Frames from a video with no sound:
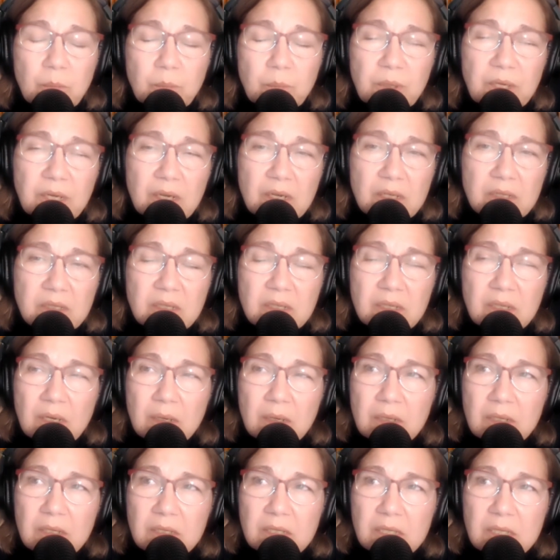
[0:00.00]
because in
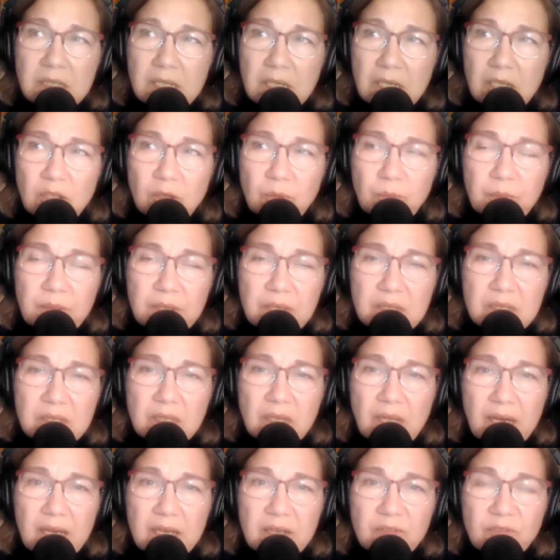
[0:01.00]
a single bee's
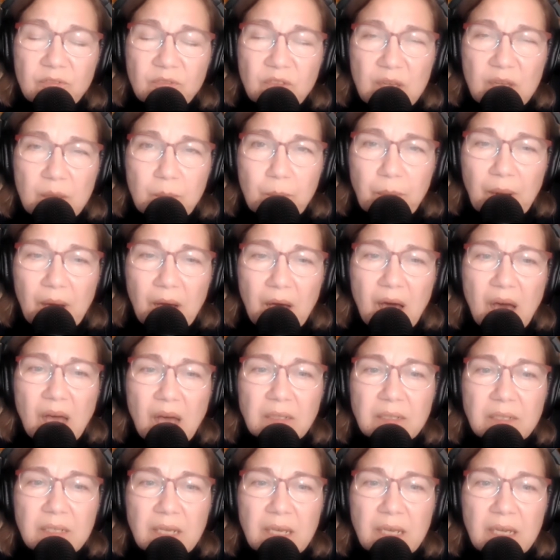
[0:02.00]
life, they
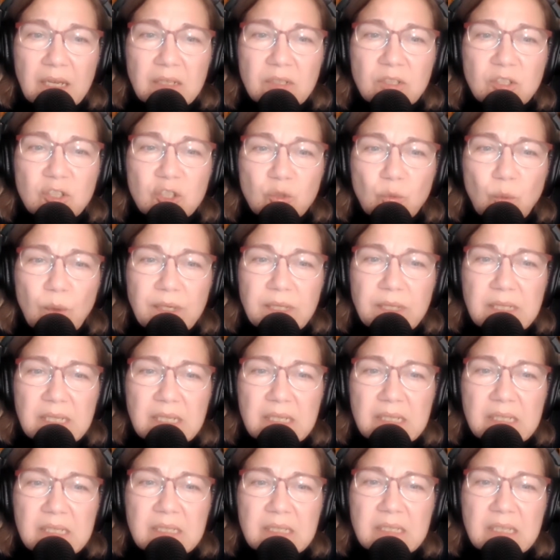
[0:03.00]
pollinate
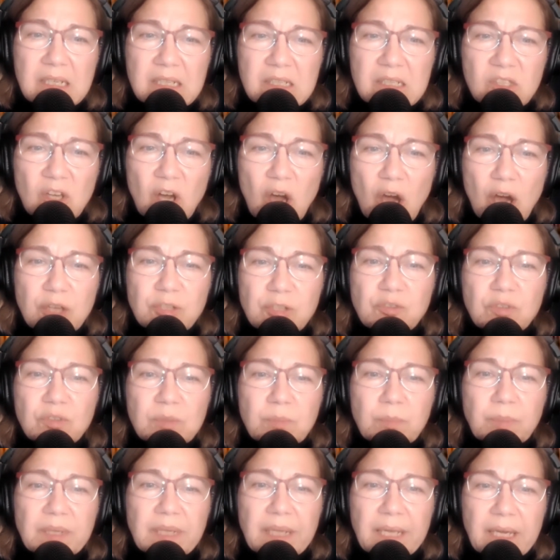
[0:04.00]

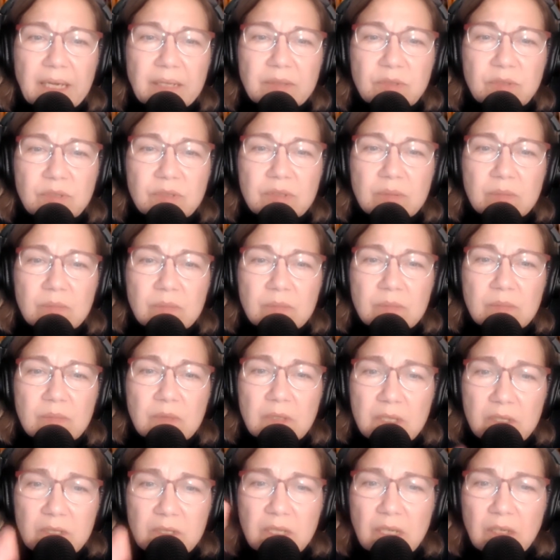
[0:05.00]
2,600 plants
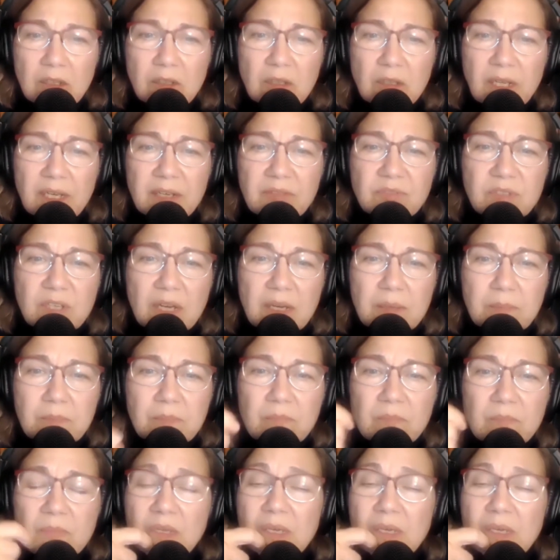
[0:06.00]
in a single lifetime.